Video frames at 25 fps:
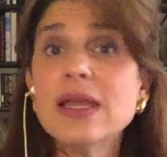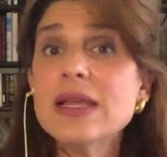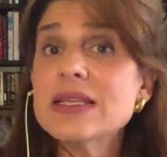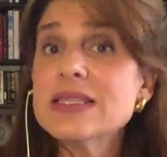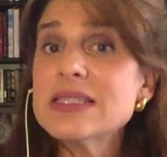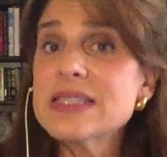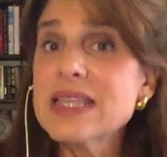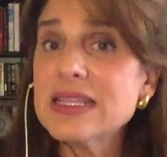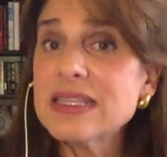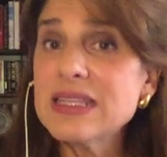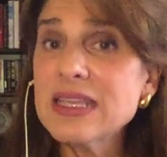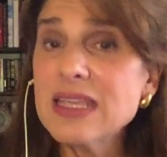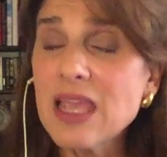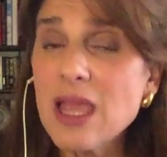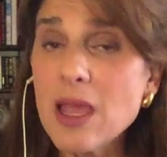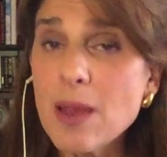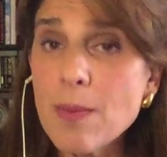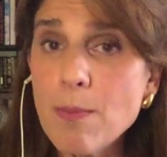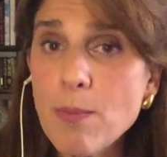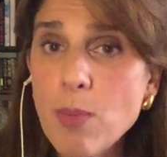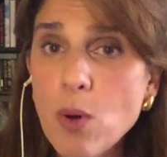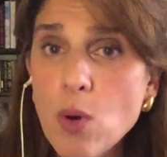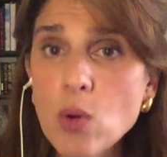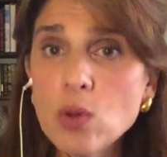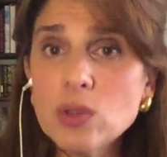setting a
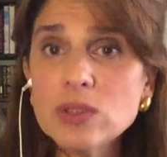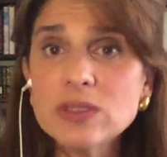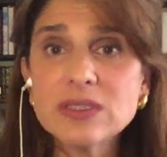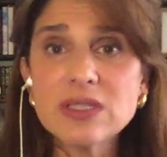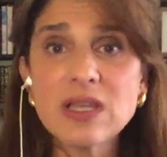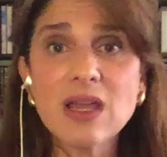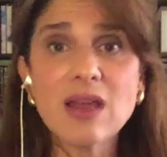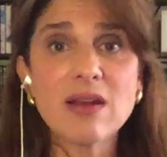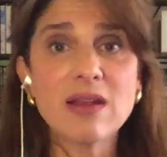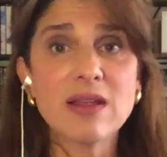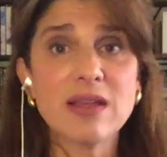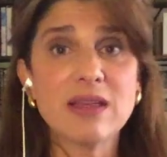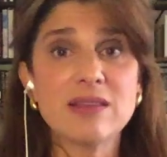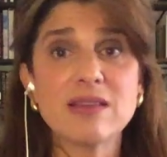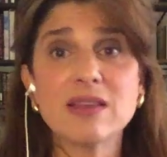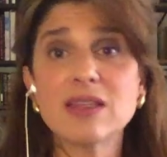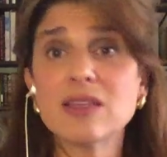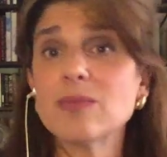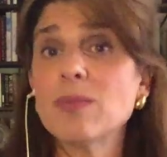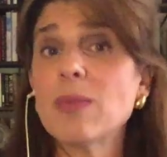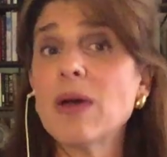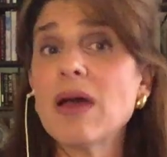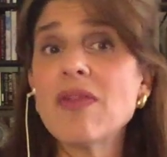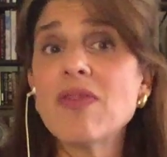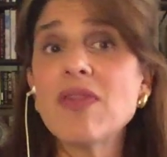bold target that
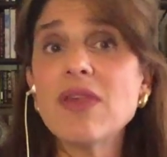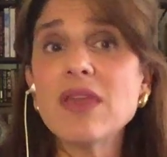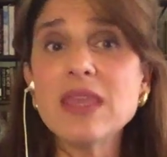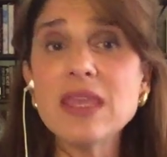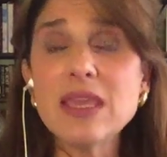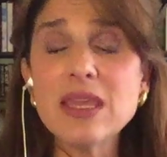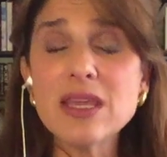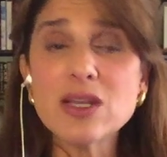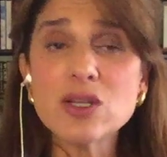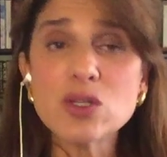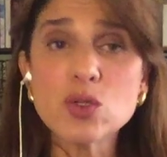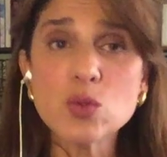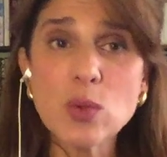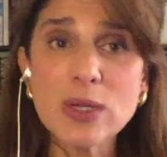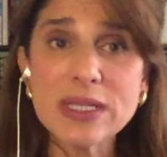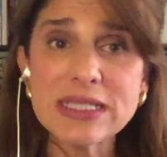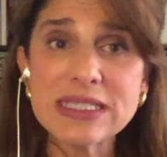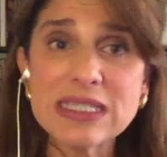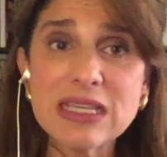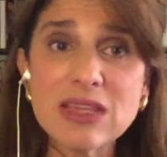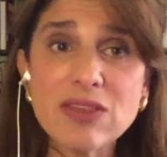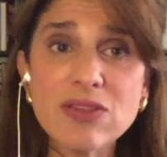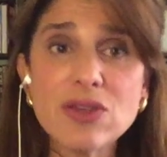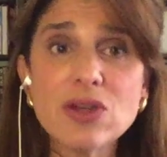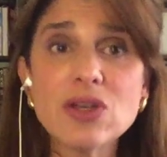by the year
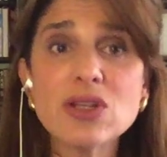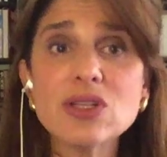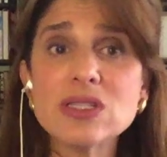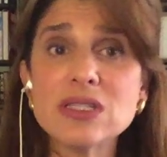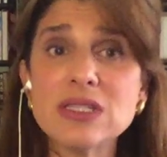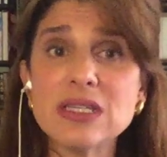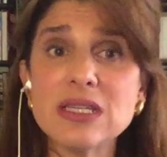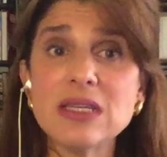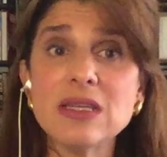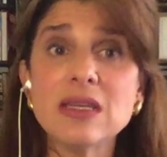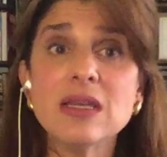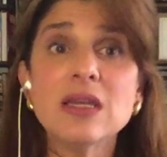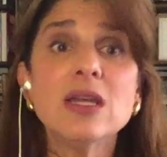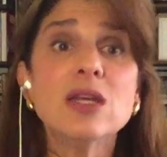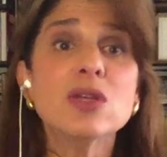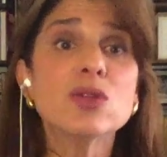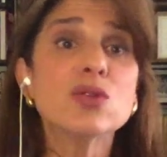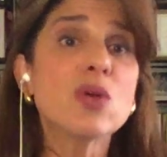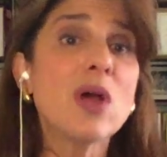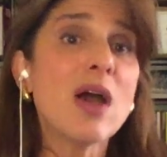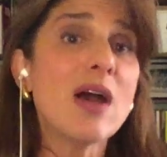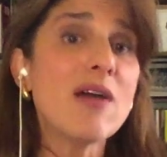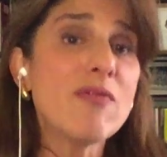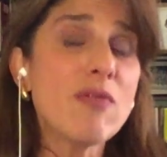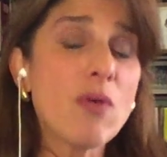2030 to
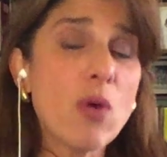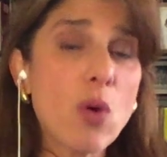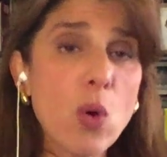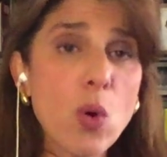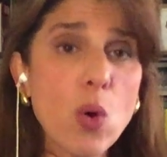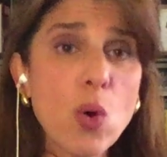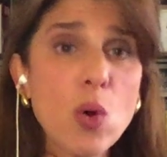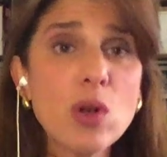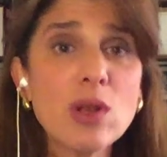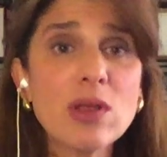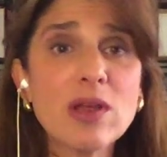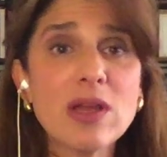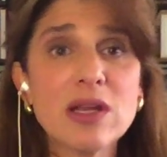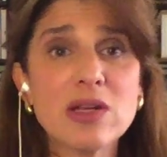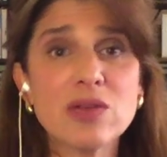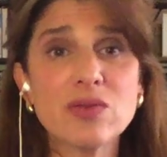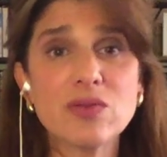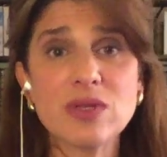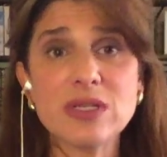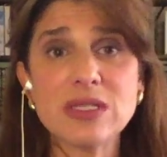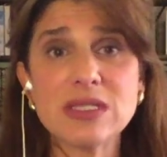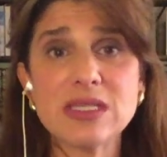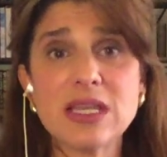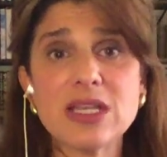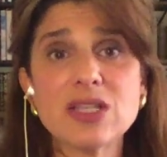have all
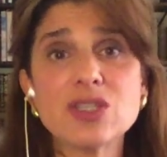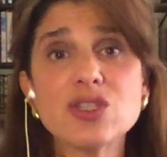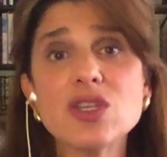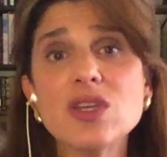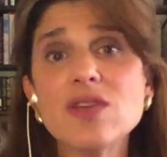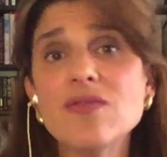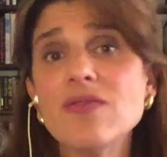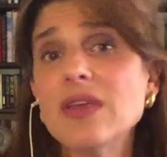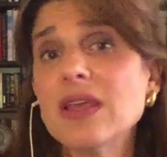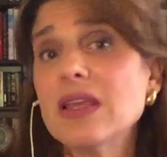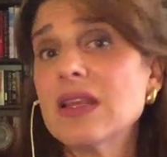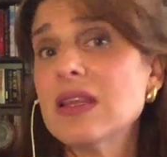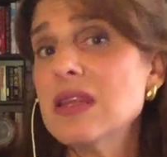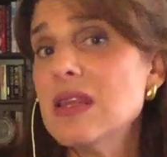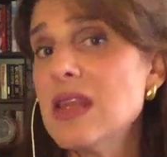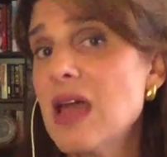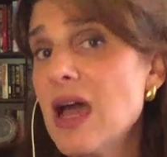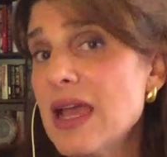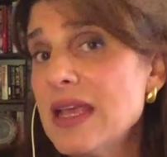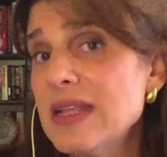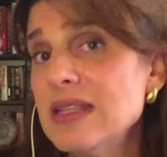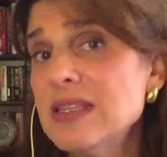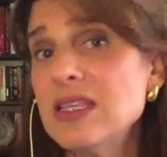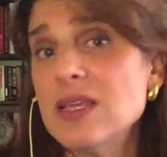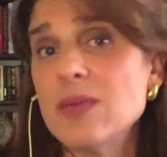countries achieving
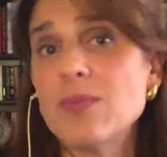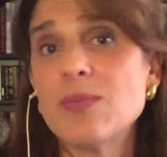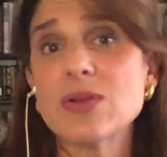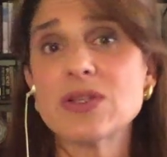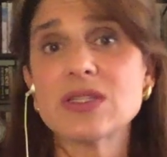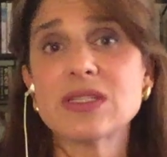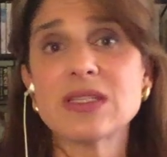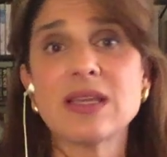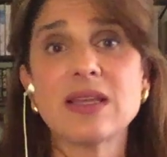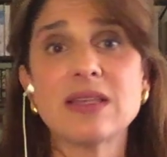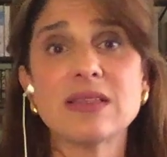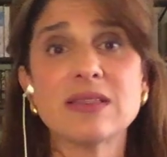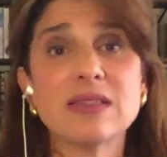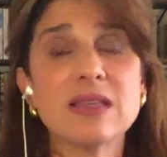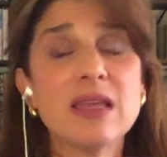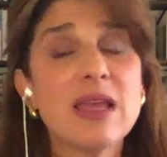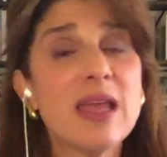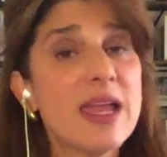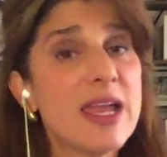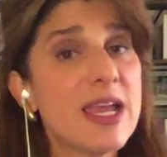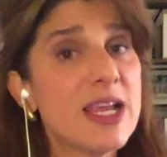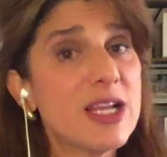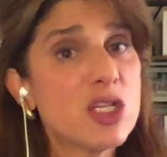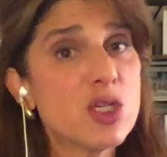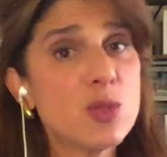90%
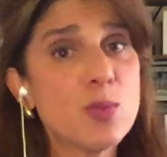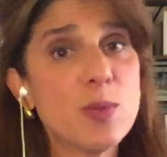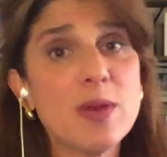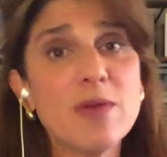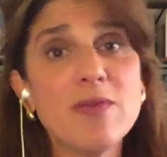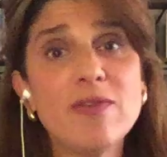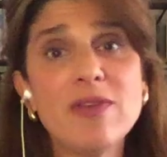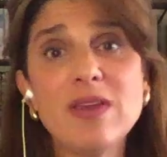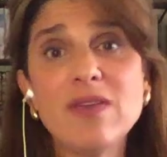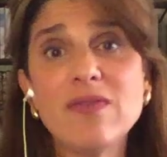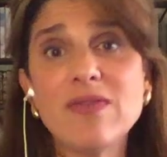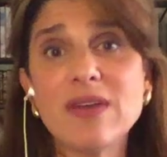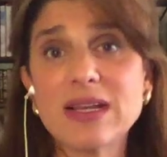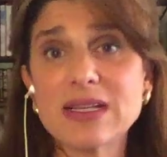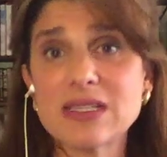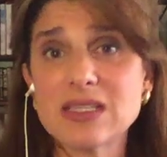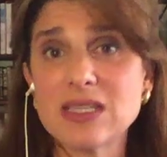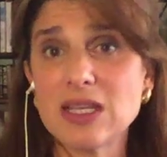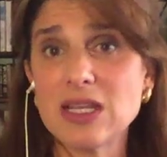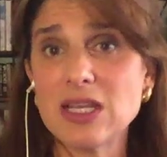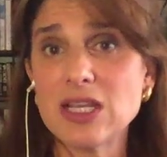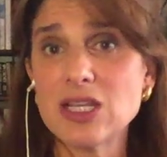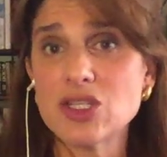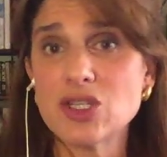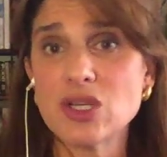HPV
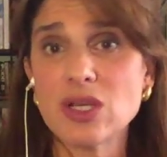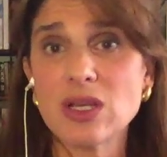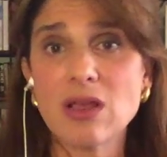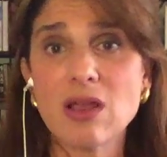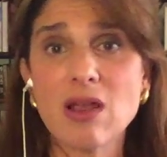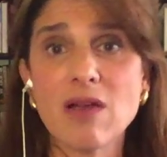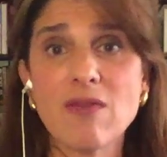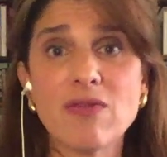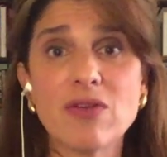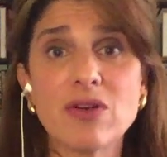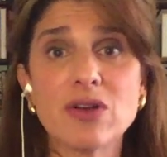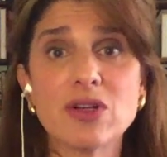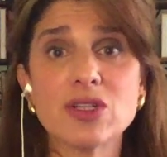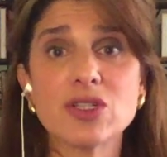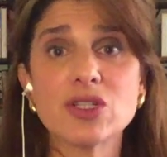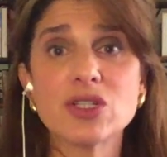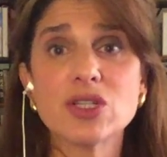vaccination coverage,